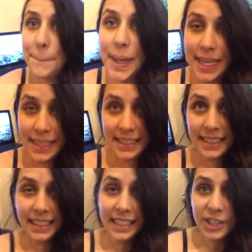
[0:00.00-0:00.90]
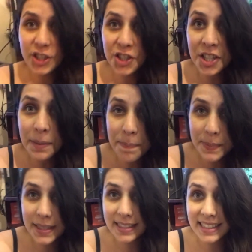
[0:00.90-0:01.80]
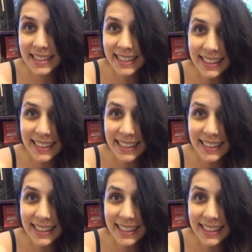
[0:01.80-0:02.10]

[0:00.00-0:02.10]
Ben is eating chips.